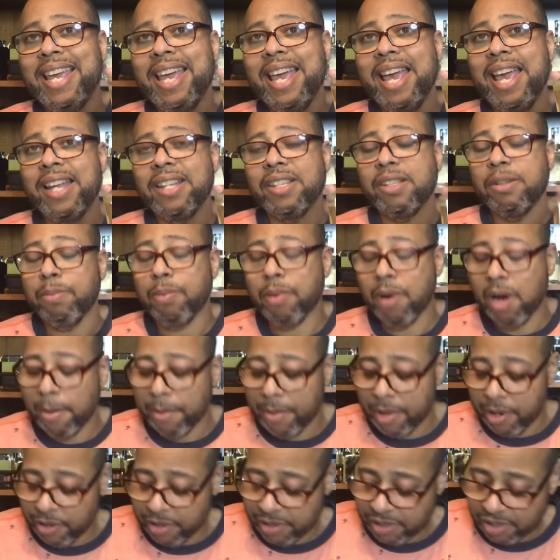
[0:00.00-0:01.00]
as the
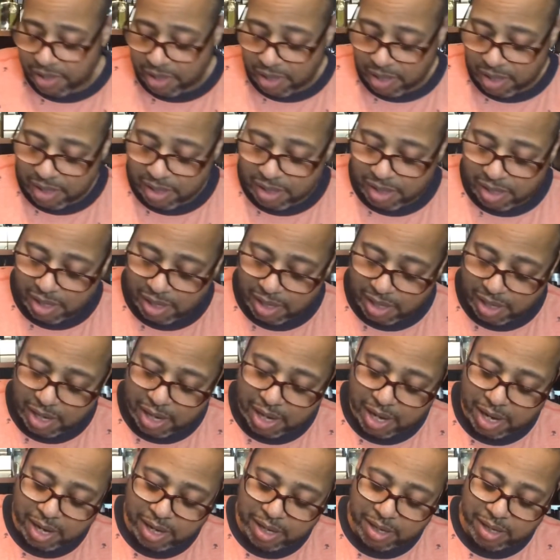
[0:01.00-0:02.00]
primary scent
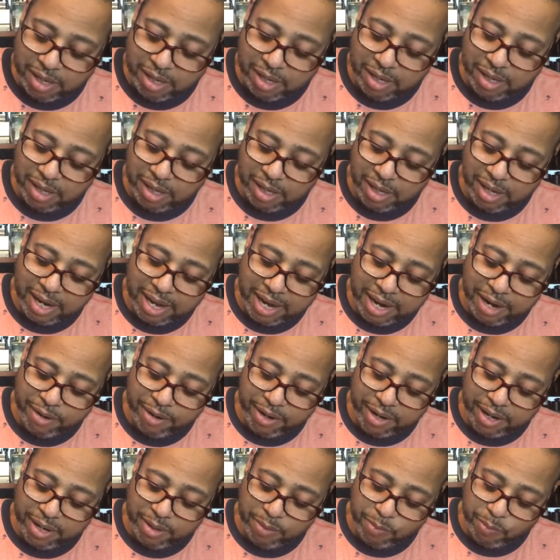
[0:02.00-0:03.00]
and
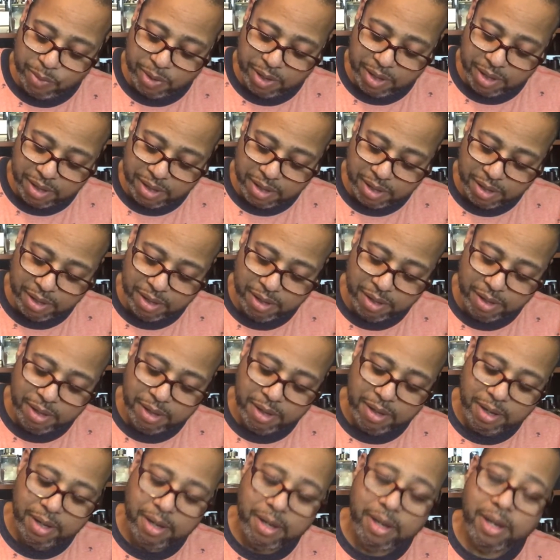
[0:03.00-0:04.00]
layered it with
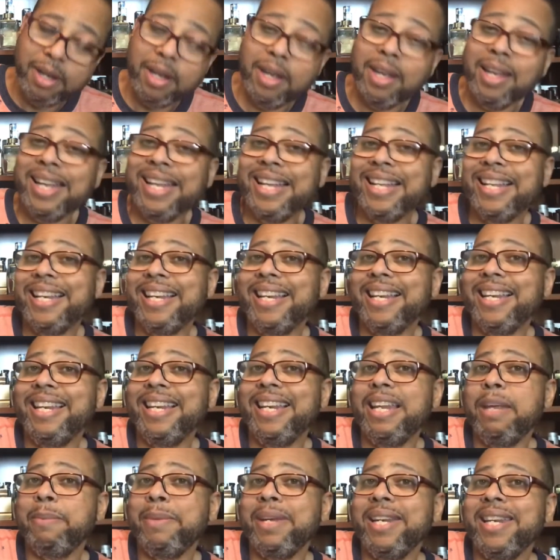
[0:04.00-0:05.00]

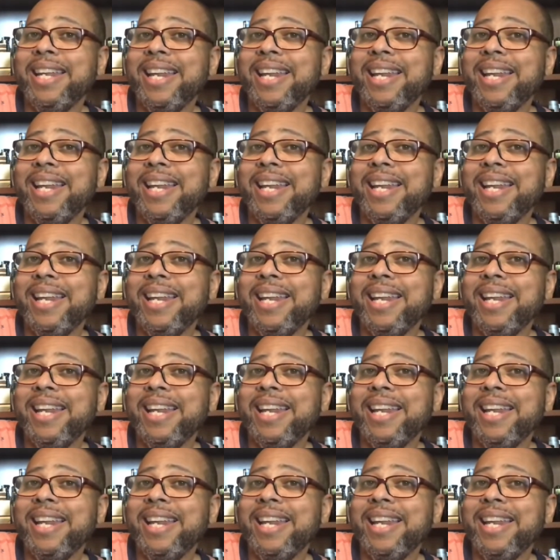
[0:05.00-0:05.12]
Lemon